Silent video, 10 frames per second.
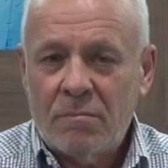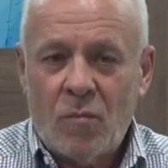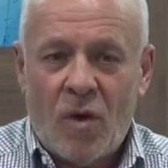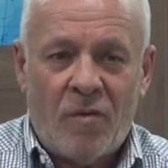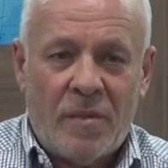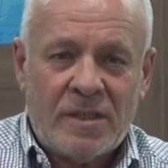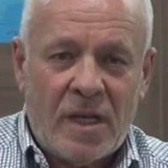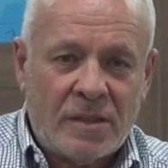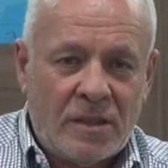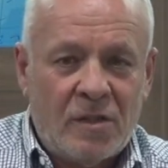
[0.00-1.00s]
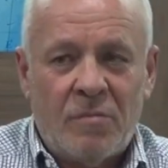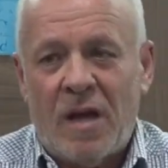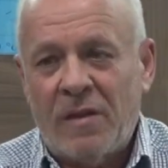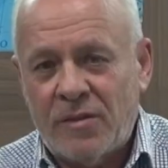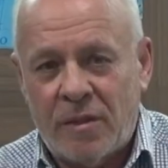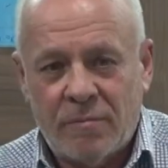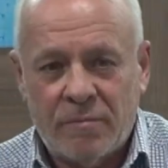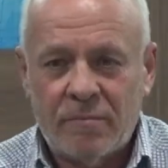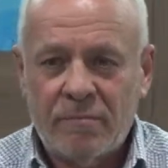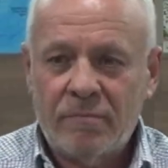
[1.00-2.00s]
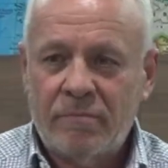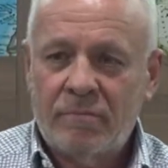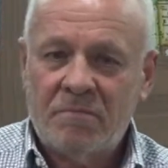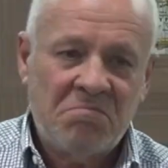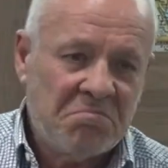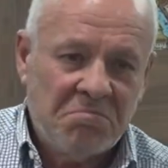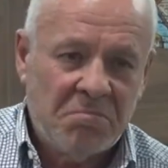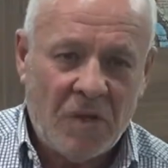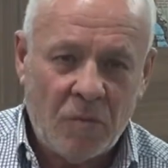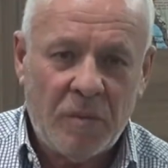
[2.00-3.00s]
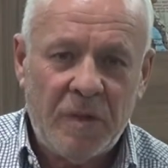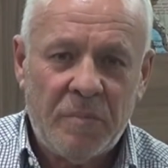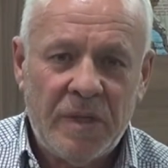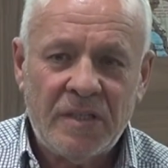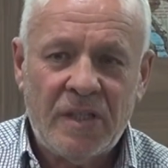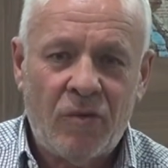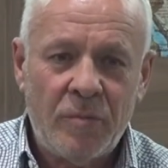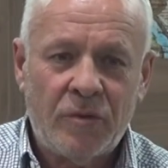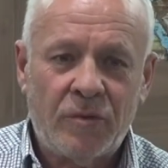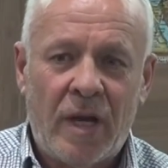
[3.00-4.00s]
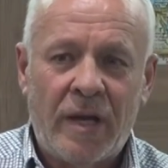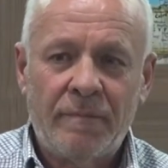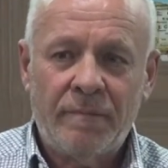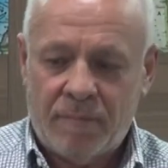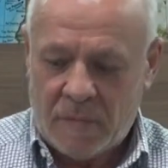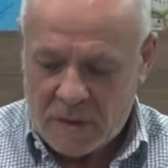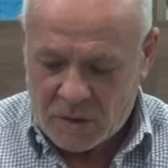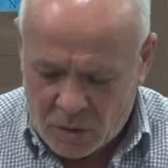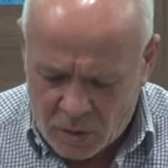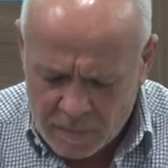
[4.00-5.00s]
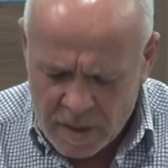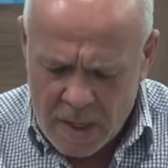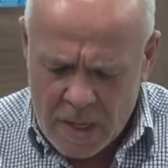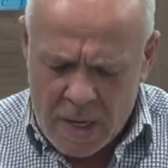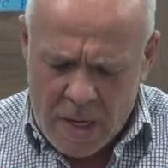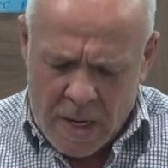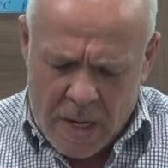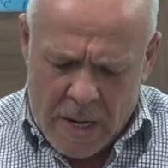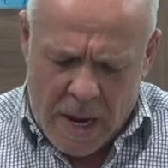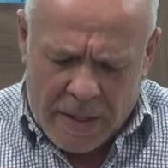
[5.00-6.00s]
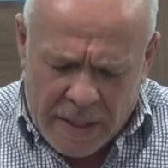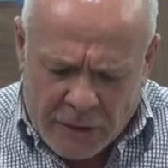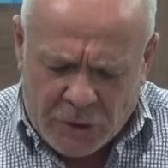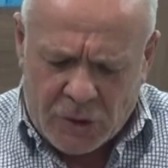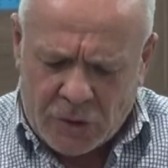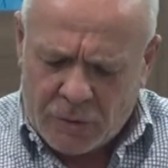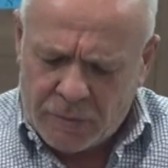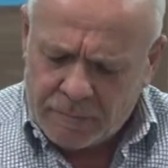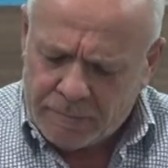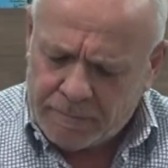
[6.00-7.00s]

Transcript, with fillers: one of my sons kill my other son. It'd be easier for me to die. So I need you